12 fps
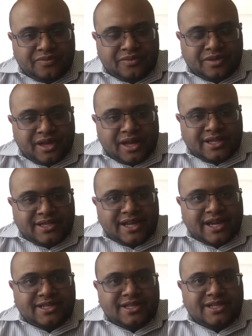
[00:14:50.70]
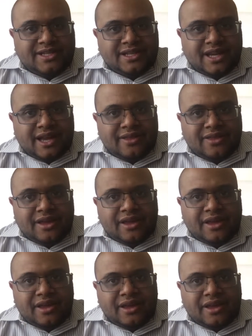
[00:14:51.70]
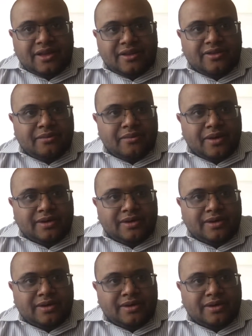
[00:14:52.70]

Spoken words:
In Texas, I think it's about